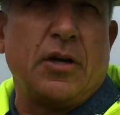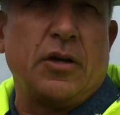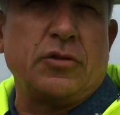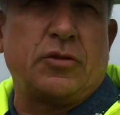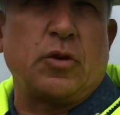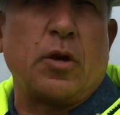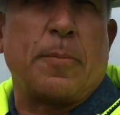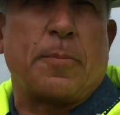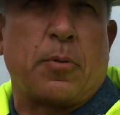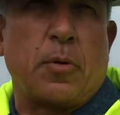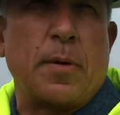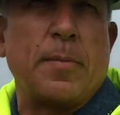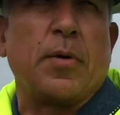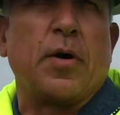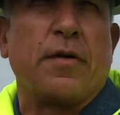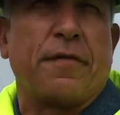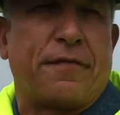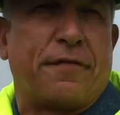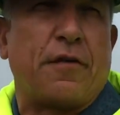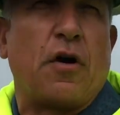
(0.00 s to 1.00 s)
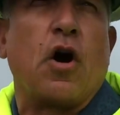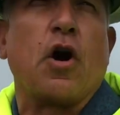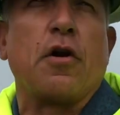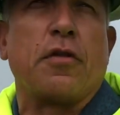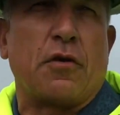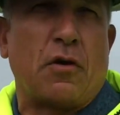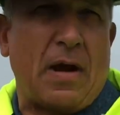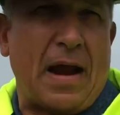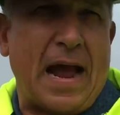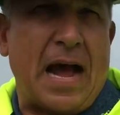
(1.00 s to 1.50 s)
So a perimeter
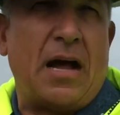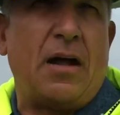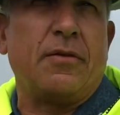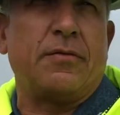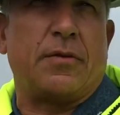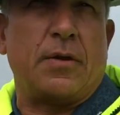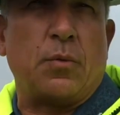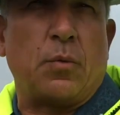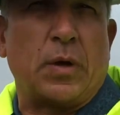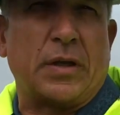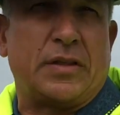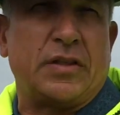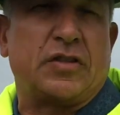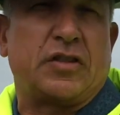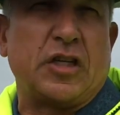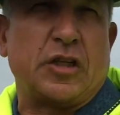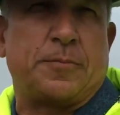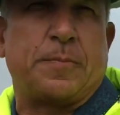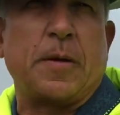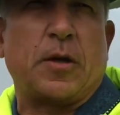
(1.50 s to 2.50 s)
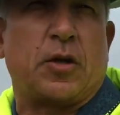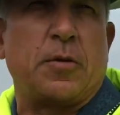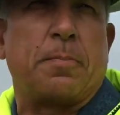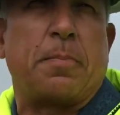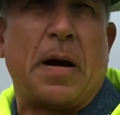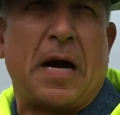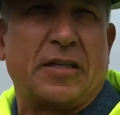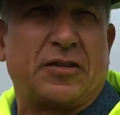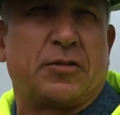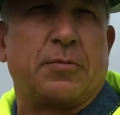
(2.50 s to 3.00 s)
farther out than what the suspect could
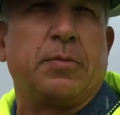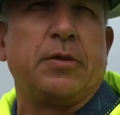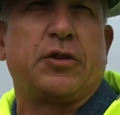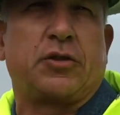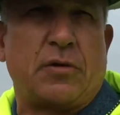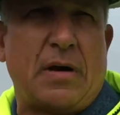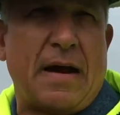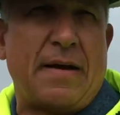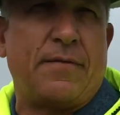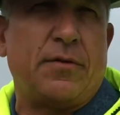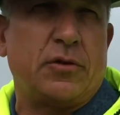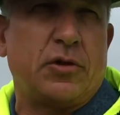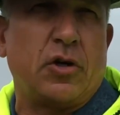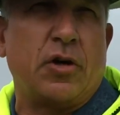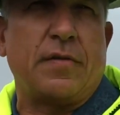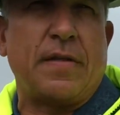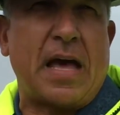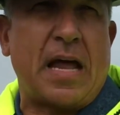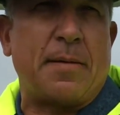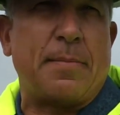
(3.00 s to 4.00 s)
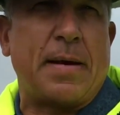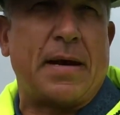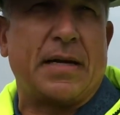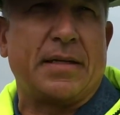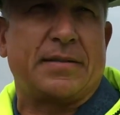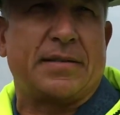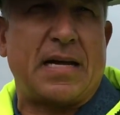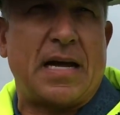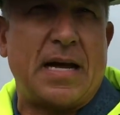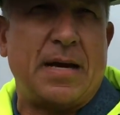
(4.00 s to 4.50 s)
possibly travel during that amount
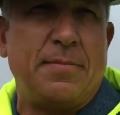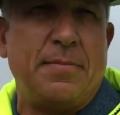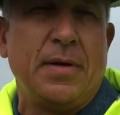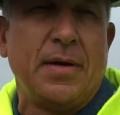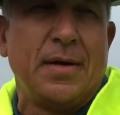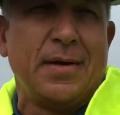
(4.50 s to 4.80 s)
of time.